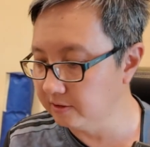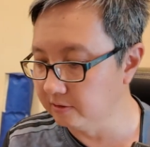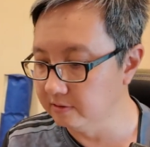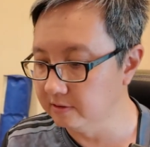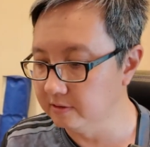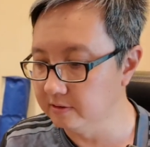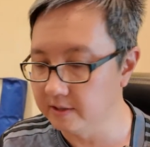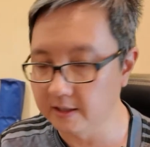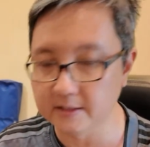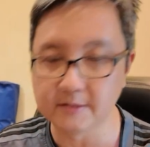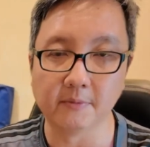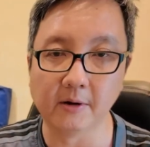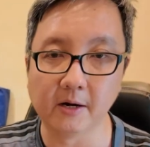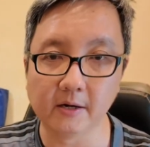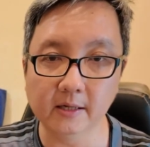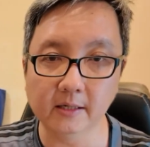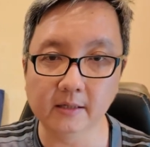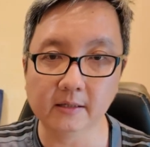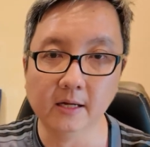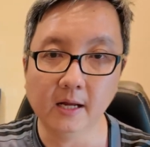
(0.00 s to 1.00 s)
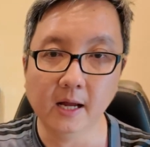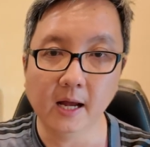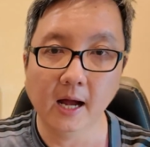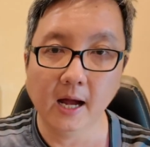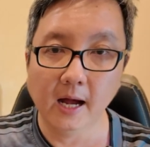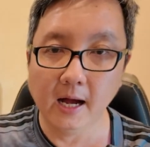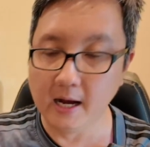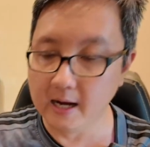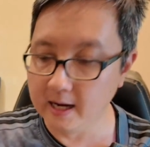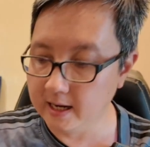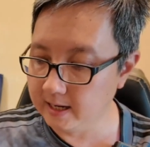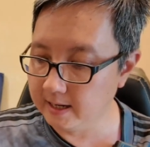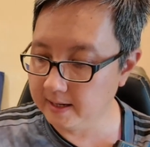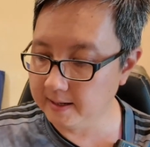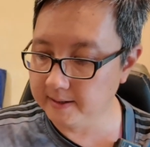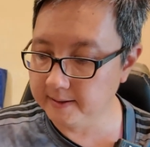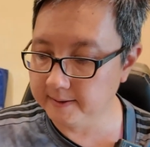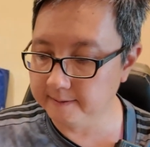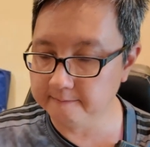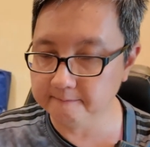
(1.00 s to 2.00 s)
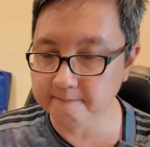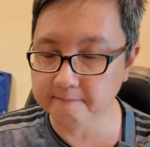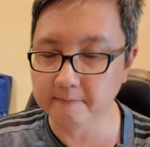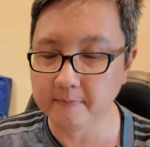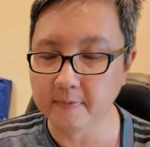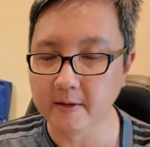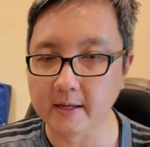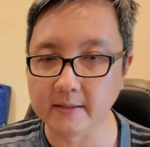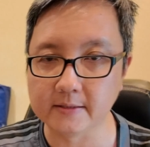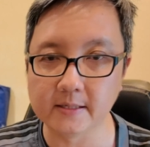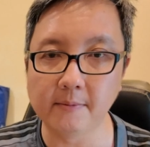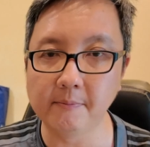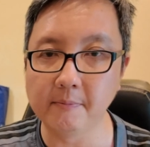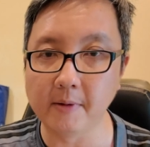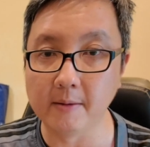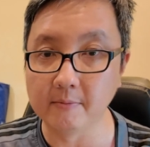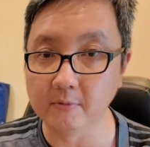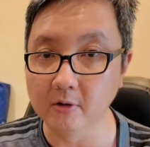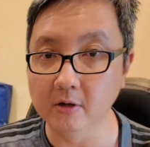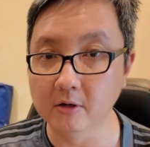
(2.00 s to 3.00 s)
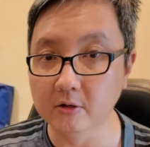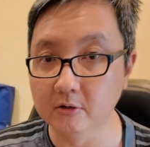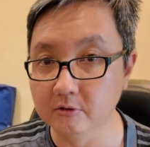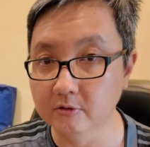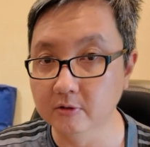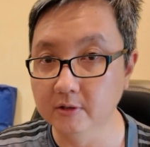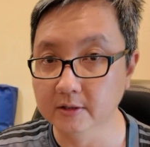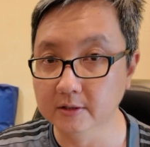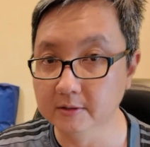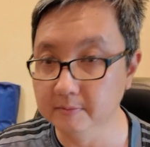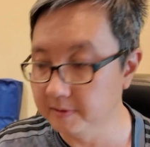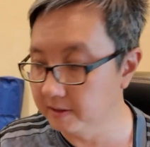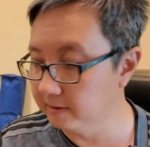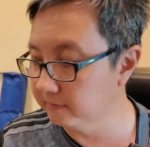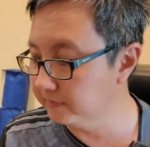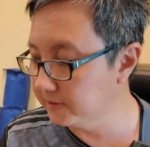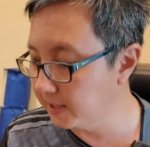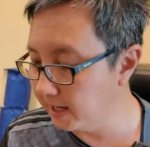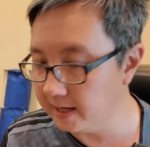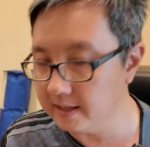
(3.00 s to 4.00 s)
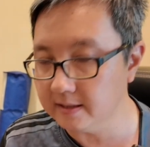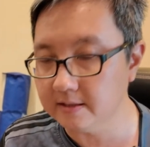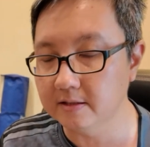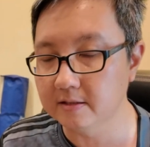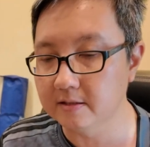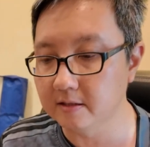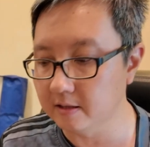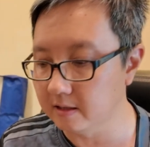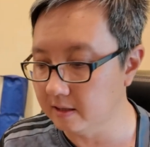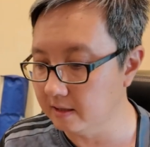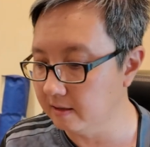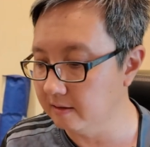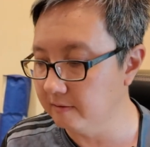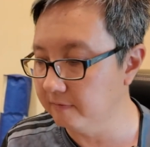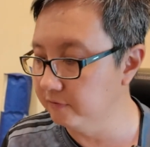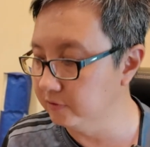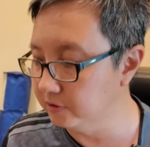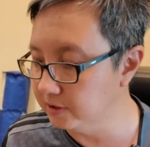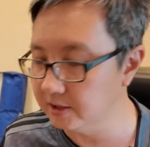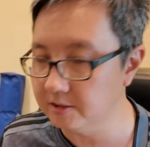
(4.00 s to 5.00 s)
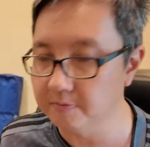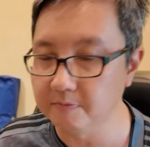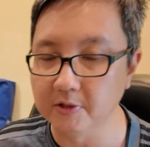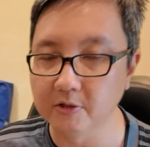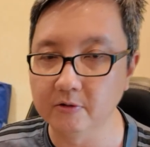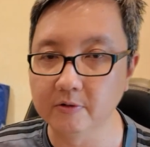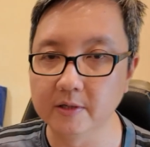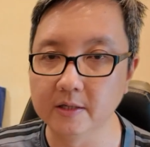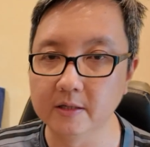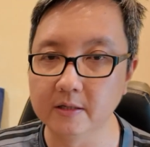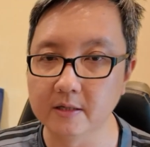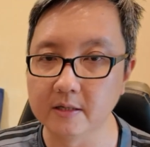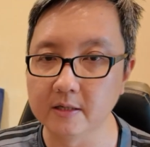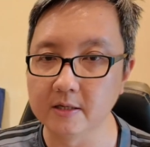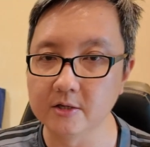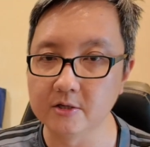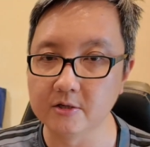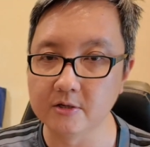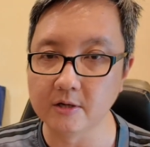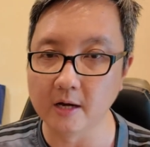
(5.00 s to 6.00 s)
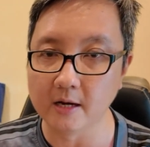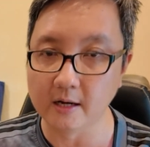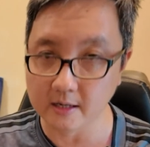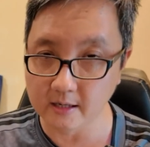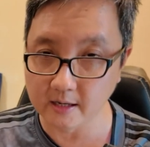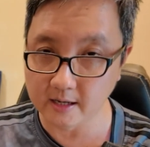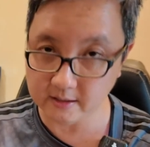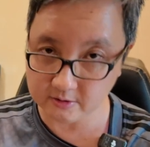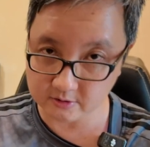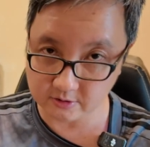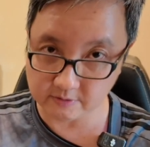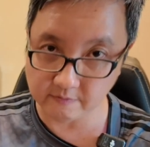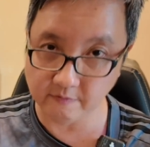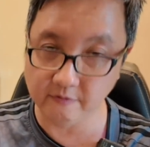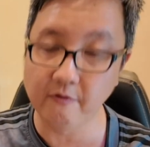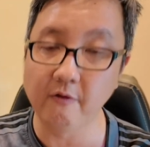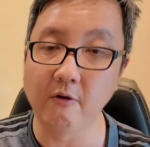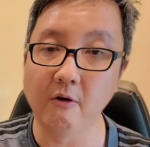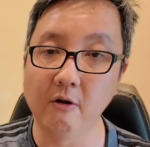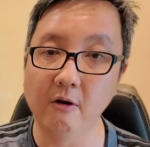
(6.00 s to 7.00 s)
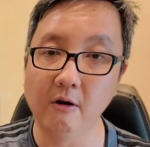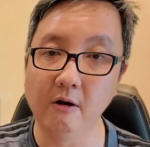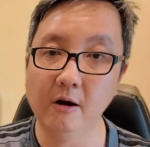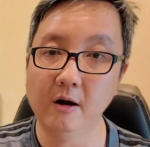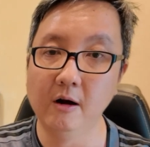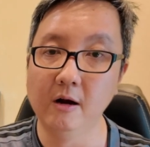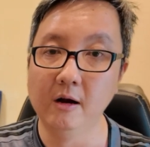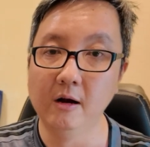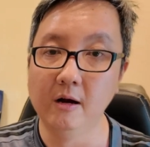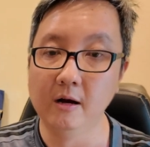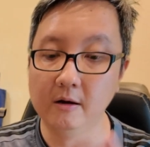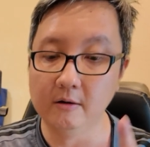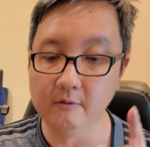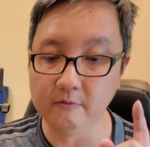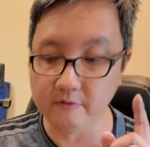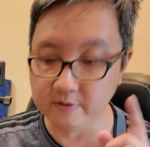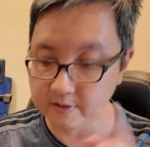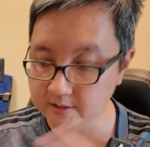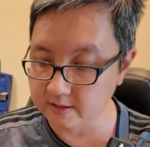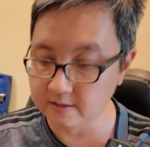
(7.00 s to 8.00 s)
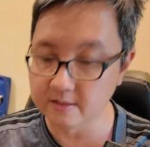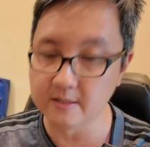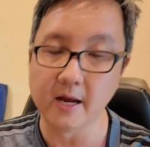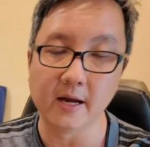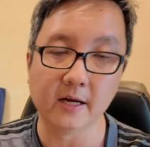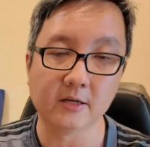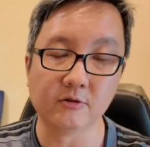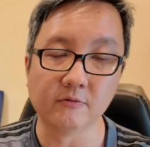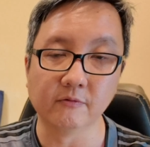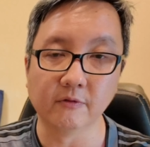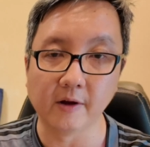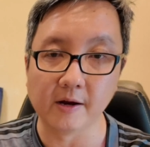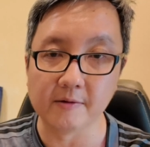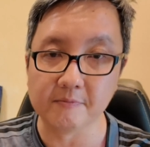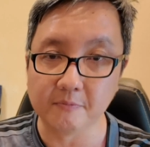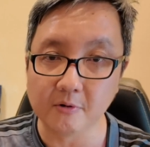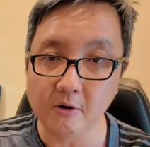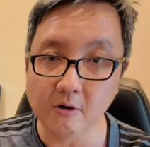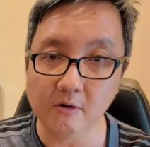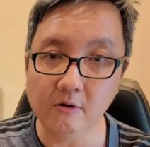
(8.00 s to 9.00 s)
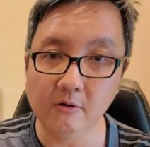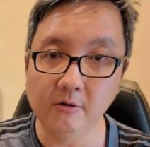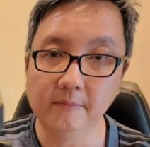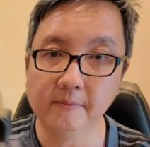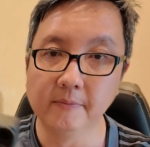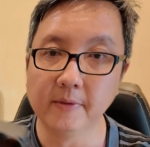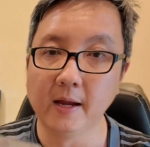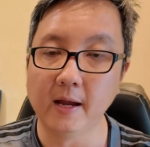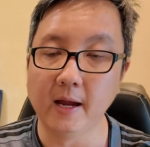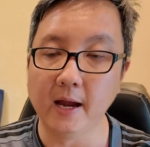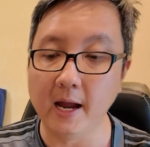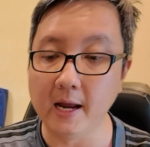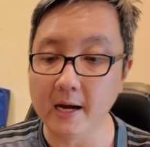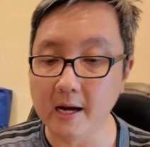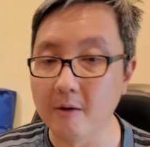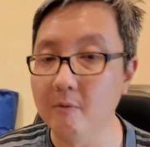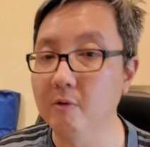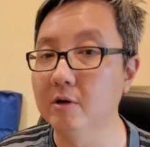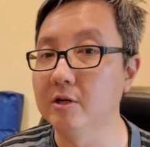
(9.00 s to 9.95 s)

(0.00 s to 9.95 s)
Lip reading: so that's about it. Next up, I'm gonna do a little bit of test footage between the DJI Action 4 versus the Action 5 Pro, and